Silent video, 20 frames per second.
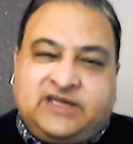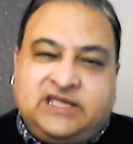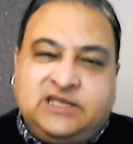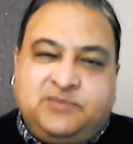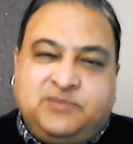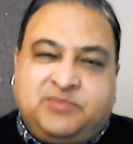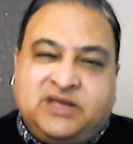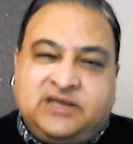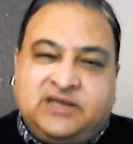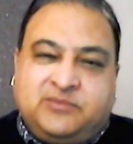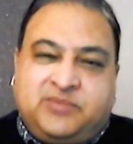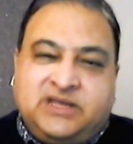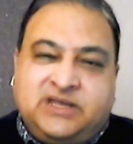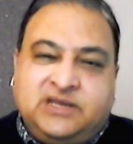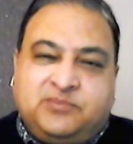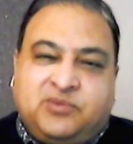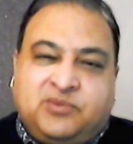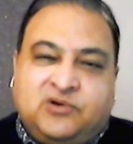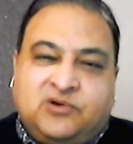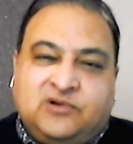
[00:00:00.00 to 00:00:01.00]
keeping
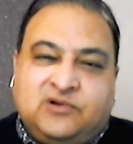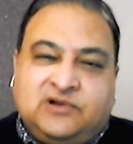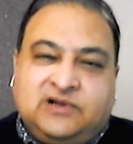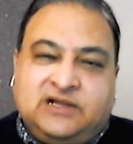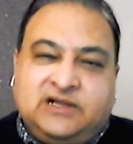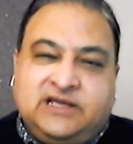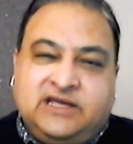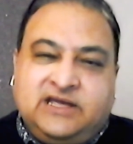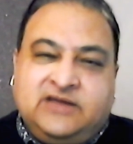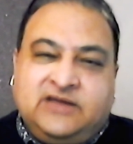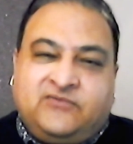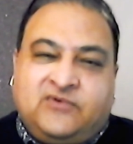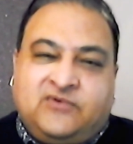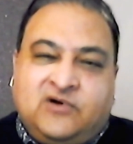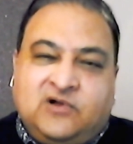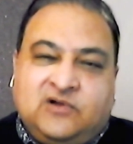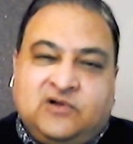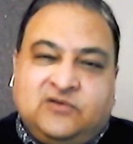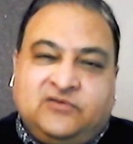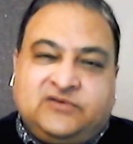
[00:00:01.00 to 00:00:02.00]
people
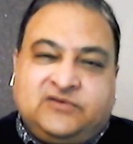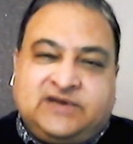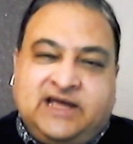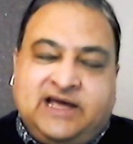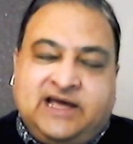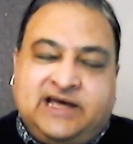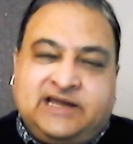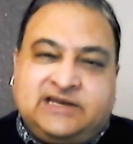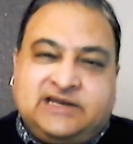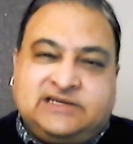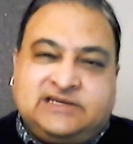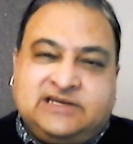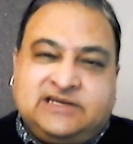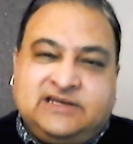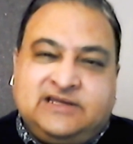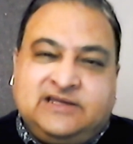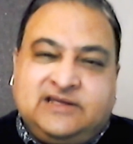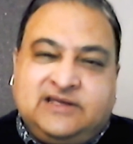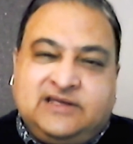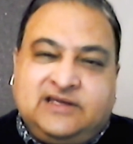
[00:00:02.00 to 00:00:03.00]
involved, and
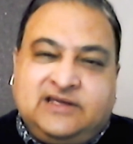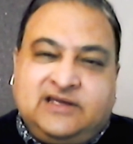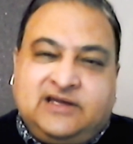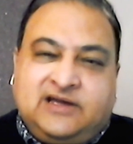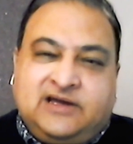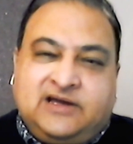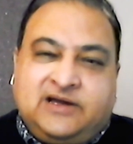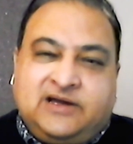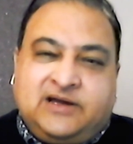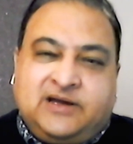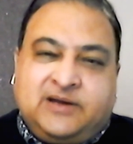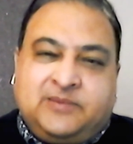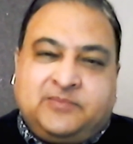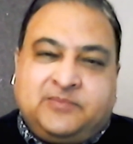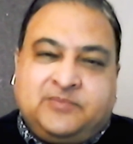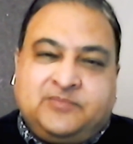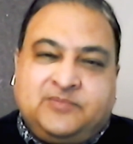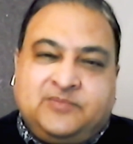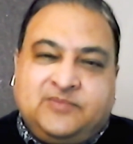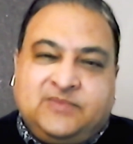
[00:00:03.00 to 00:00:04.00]

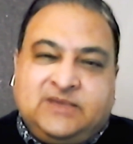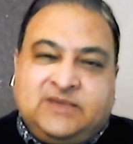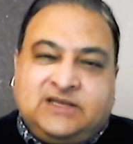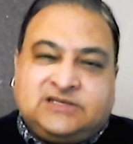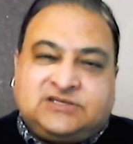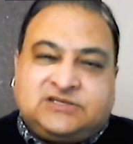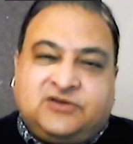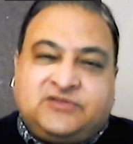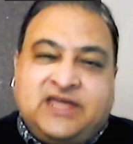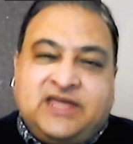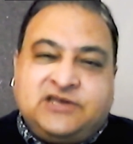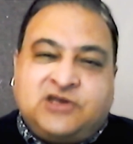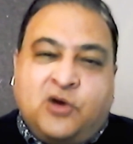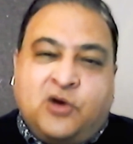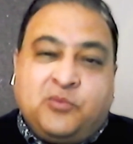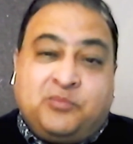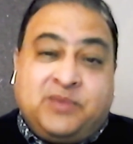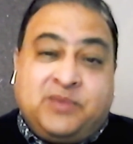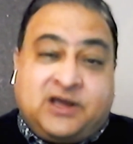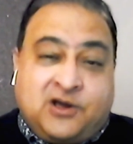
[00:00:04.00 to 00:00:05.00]
so they
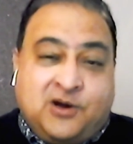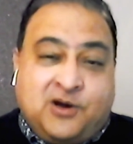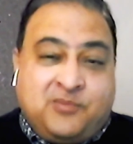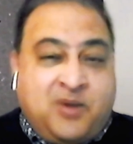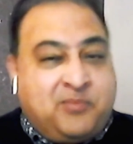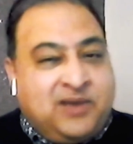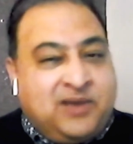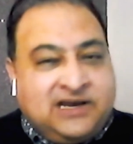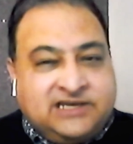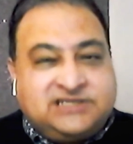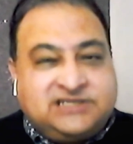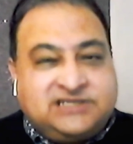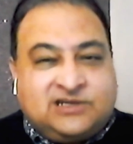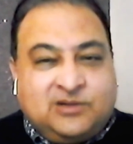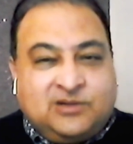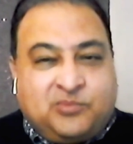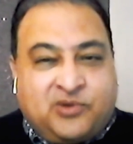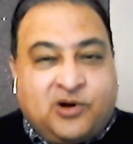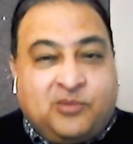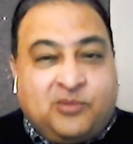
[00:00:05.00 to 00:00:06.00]
don't become a
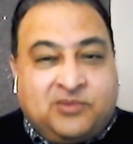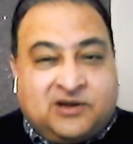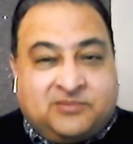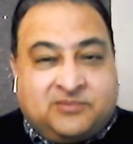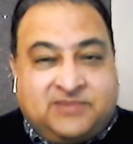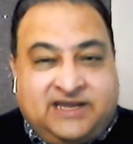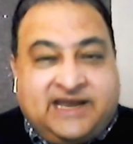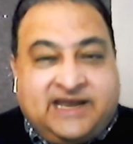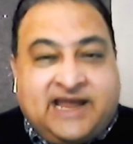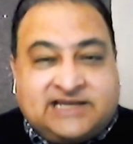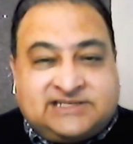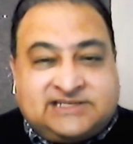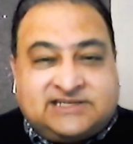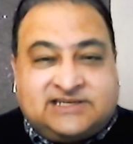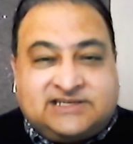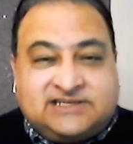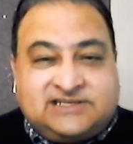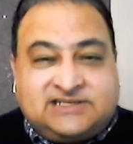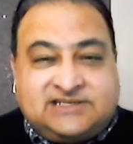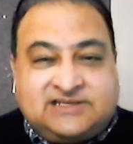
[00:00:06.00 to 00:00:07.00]
political problem in
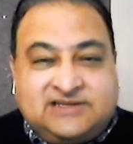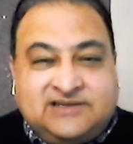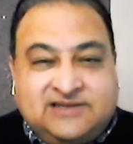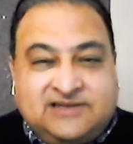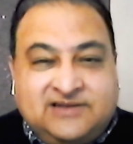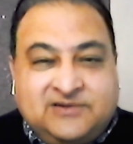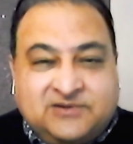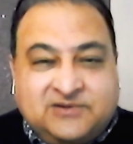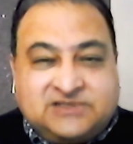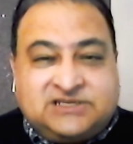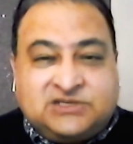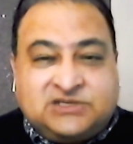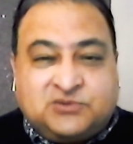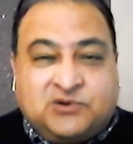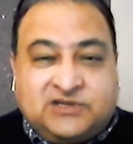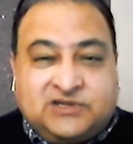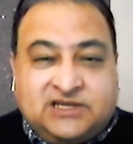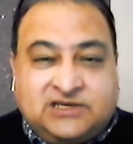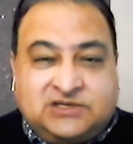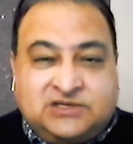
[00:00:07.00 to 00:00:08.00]
essence, which is
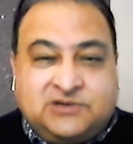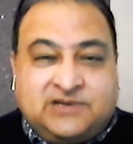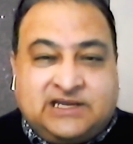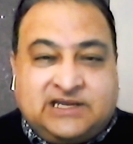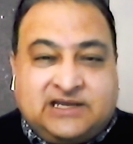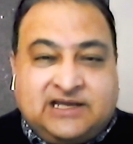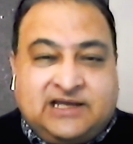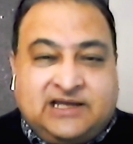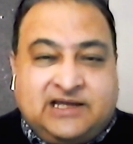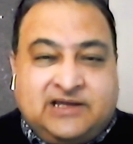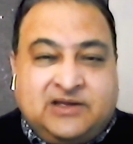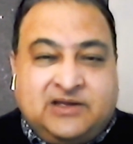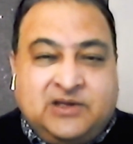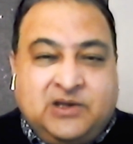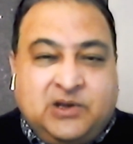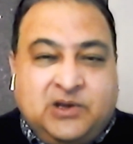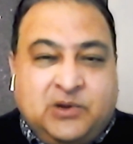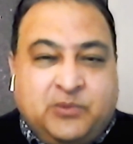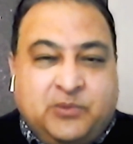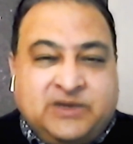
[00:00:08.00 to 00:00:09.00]
what they're doing,
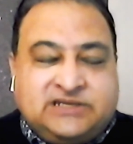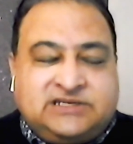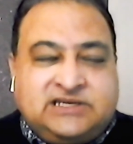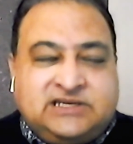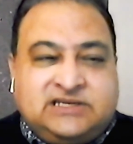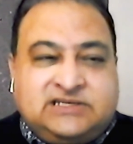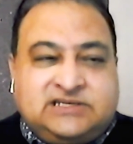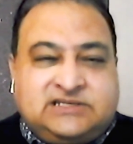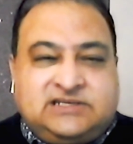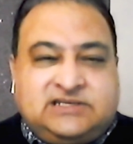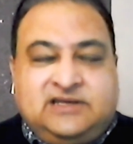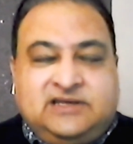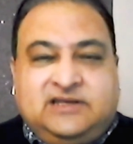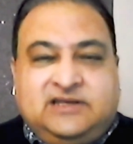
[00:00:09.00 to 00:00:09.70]
which is